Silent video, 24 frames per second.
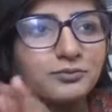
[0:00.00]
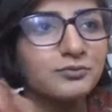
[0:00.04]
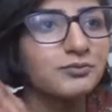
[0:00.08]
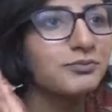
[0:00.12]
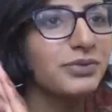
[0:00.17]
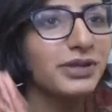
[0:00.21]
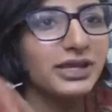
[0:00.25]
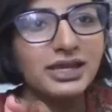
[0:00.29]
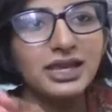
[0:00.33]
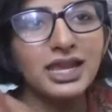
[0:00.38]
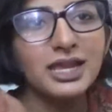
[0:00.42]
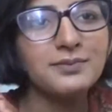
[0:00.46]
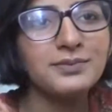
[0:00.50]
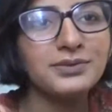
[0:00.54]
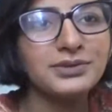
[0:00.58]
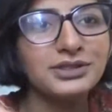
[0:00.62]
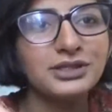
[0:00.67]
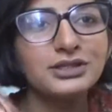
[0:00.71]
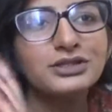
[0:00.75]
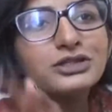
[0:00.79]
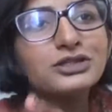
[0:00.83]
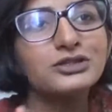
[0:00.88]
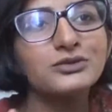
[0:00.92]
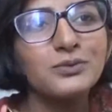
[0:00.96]
being able
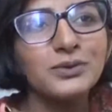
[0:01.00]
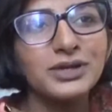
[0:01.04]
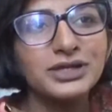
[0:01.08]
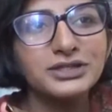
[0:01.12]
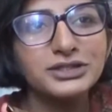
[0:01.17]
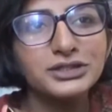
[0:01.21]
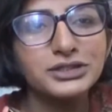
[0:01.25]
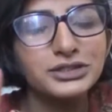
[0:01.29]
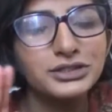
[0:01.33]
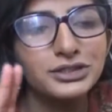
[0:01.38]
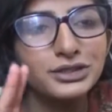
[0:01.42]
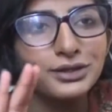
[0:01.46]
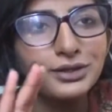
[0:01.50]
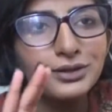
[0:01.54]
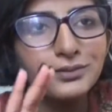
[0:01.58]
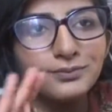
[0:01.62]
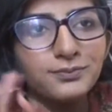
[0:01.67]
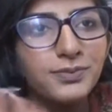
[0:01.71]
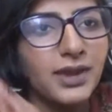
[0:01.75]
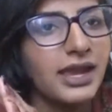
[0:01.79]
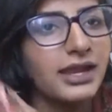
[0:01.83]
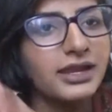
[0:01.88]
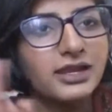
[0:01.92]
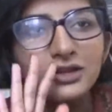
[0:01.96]
to switch
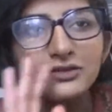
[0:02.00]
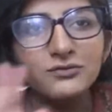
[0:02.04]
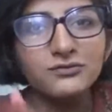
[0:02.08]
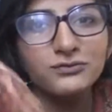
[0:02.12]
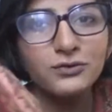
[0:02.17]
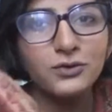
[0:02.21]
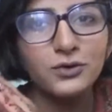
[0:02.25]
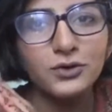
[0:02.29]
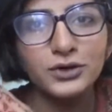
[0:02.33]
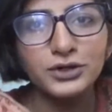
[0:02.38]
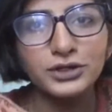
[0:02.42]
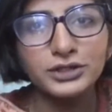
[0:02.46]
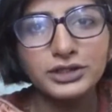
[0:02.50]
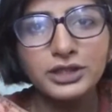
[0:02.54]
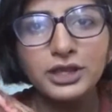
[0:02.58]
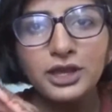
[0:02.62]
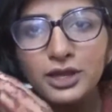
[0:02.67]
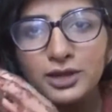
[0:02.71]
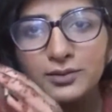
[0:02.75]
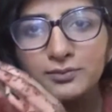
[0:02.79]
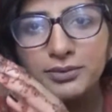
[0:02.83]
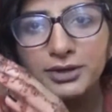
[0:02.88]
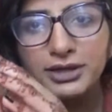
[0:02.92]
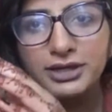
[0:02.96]
back and forth
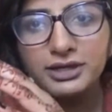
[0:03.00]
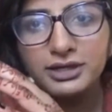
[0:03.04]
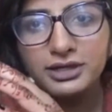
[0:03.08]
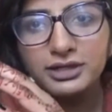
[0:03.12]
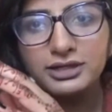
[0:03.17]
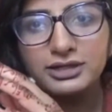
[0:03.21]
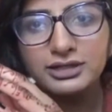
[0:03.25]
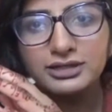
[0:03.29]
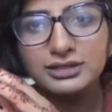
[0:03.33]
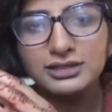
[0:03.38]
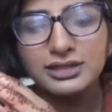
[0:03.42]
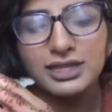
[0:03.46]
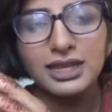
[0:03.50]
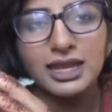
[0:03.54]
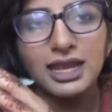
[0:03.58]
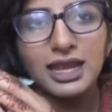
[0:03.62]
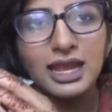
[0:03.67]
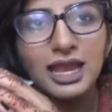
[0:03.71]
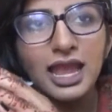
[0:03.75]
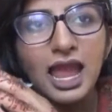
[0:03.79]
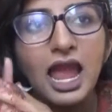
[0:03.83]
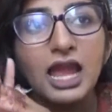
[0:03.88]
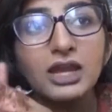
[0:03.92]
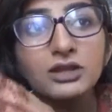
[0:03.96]
because
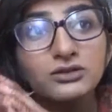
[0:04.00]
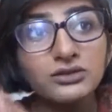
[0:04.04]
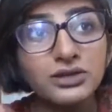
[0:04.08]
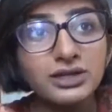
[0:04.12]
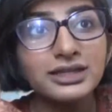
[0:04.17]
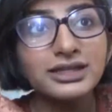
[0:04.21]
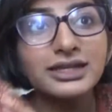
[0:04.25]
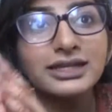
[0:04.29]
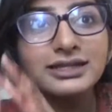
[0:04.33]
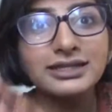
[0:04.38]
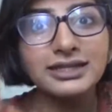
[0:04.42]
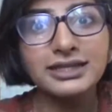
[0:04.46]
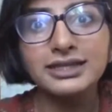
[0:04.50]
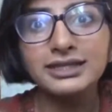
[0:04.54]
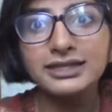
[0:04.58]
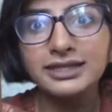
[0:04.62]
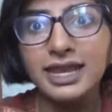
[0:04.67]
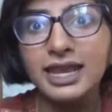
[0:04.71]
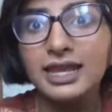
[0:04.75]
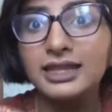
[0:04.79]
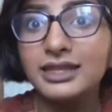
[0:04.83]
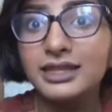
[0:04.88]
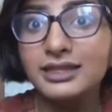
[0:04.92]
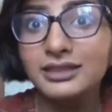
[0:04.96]
I really did
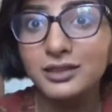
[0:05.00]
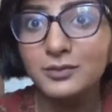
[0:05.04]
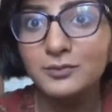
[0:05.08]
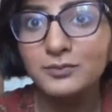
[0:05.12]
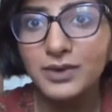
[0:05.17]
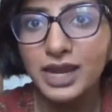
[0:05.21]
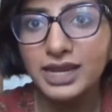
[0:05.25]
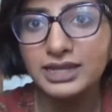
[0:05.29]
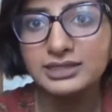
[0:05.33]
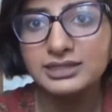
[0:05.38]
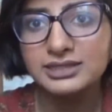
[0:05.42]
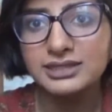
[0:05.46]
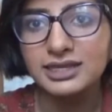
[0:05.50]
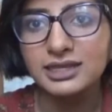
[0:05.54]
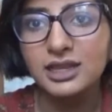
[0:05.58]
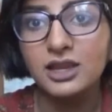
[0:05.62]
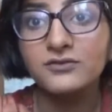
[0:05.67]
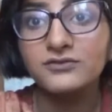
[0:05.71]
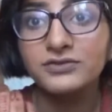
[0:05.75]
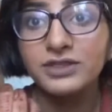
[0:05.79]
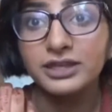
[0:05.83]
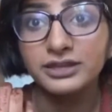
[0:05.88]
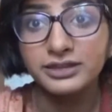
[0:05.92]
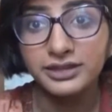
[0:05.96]
get in the mindset
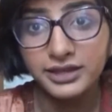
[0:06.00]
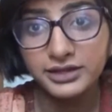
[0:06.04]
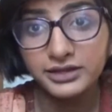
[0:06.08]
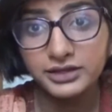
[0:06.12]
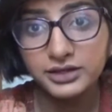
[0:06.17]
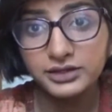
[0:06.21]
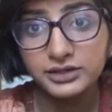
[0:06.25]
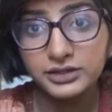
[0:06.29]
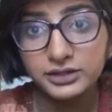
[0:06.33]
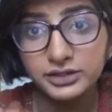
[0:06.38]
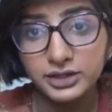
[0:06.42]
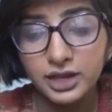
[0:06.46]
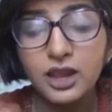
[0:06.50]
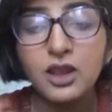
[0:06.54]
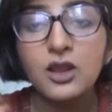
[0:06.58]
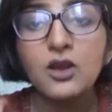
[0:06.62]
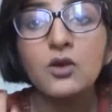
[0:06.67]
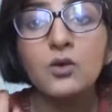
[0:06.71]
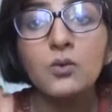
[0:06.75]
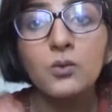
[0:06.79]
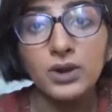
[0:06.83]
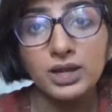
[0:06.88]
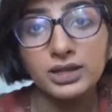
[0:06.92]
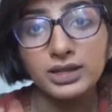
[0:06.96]
of that character
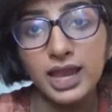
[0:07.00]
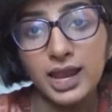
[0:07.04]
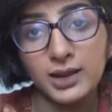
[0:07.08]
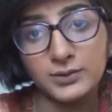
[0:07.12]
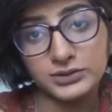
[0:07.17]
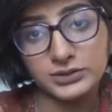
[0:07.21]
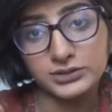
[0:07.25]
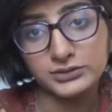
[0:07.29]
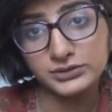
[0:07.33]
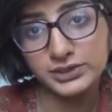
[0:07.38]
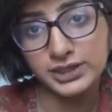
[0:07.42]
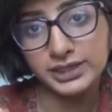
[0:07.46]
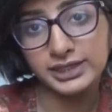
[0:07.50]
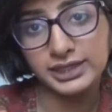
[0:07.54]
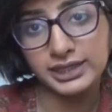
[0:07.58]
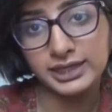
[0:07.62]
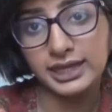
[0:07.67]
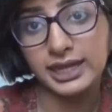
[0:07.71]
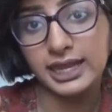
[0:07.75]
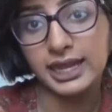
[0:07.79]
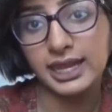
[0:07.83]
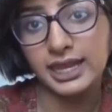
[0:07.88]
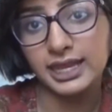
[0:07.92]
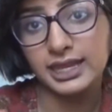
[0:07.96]
when I was
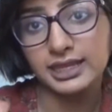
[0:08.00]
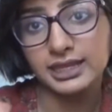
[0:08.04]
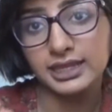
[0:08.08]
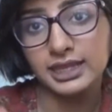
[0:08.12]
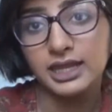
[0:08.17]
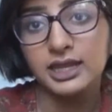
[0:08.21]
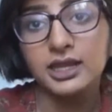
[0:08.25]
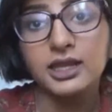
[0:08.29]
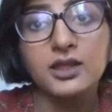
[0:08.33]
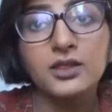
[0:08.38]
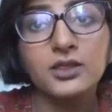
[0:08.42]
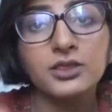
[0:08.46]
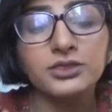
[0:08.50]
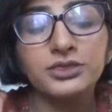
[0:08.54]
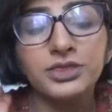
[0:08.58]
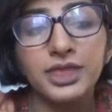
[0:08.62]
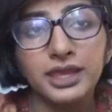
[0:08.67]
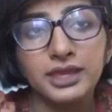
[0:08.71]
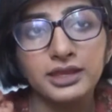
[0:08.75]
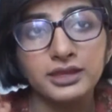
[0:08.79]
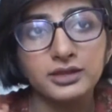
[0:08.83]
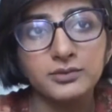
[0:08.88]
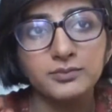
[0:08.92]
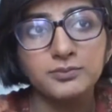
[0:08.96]
reading in
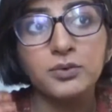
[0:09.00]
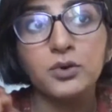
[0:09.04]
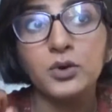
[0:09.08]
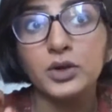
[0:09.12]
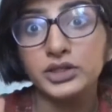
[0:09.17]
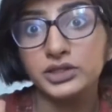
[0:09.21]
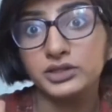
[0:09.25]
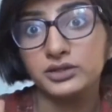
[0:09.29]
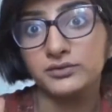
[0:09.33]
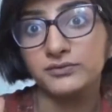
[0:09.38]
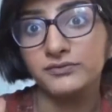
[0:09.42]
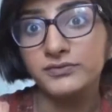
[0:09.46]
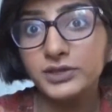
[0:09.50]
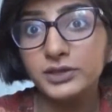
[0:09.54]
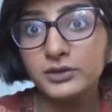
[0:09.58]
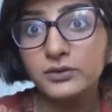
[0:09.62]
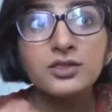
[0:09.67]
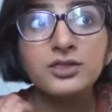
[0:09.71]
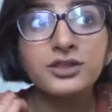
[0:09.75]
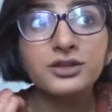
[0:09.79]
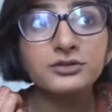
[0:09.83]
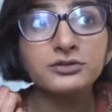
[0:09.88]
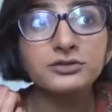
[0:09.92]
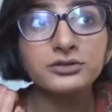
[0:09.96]
their point of
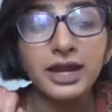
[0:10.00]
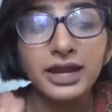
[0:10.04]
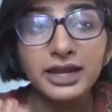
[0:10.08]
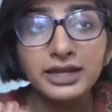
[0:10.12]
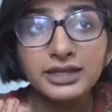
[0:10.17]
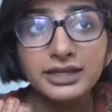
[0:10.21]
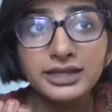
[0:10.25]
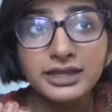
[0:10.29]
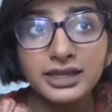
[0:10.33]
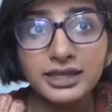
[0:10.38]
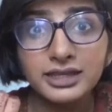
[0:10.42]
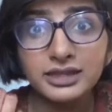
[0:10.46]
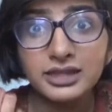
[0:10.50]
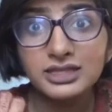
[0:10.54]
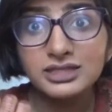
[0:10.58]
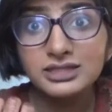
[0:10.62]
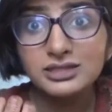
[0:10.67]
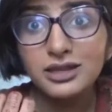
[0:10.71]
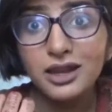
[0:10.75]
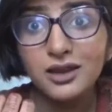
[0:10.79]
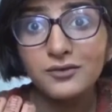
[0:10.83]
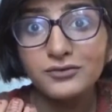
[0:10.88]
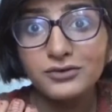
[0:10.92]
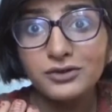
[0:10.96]
view. The writing in this
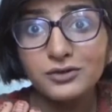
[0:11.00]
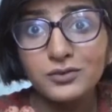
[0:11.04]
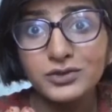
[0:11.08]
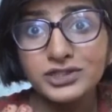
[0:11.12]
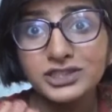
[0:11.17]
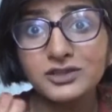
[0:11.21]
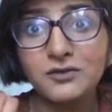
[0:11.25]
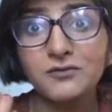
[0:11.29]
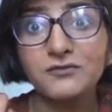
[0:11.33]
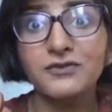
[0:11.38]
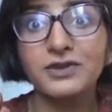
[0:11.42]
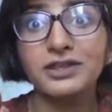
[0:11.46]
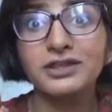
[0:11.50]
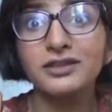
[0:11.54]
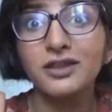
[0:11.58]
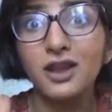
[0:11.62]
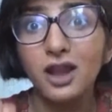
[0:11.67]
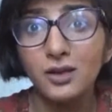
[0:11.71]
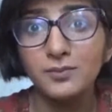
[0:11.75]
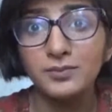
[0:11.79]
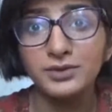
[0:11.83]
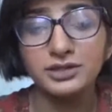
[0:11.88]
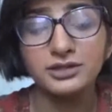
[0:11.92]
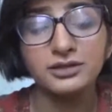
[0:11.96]
novel was
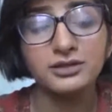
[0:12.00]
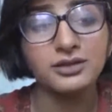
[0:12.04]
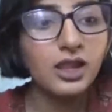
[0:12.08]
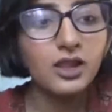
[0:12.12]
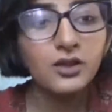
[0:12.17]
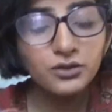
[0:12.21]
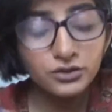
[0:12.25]
phenomenal.